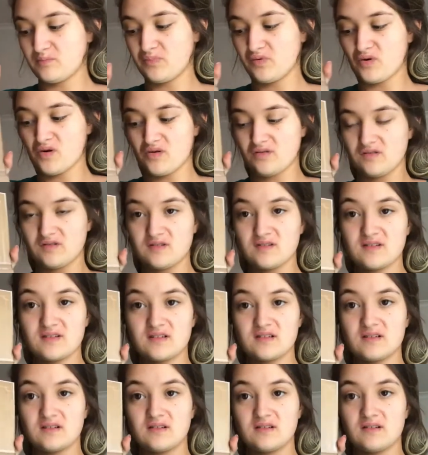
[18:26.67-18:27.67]

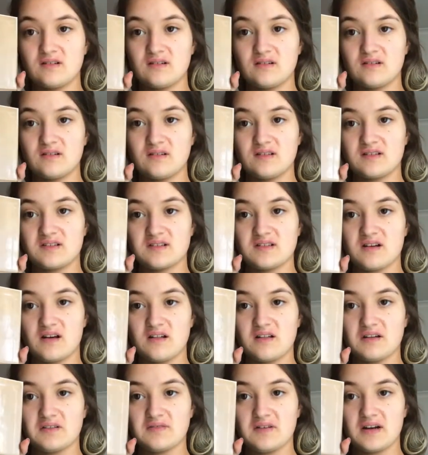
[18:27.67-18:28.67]
bronzed, this
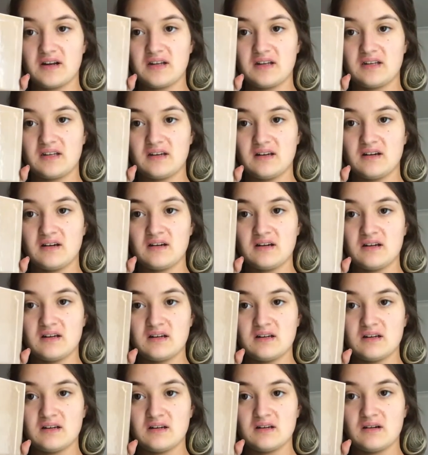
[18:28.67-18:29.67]
color right here,
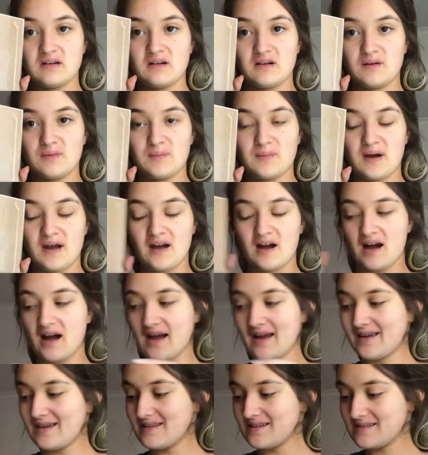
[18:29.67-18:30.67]
on my
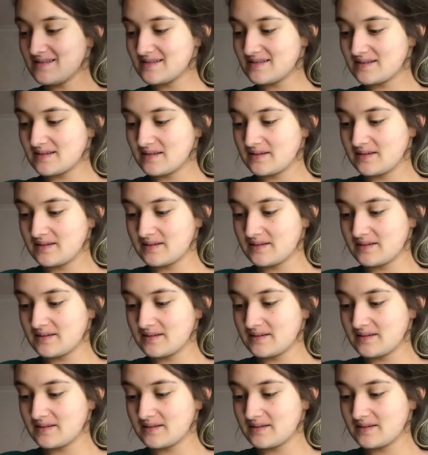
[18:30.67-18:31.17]
eyes.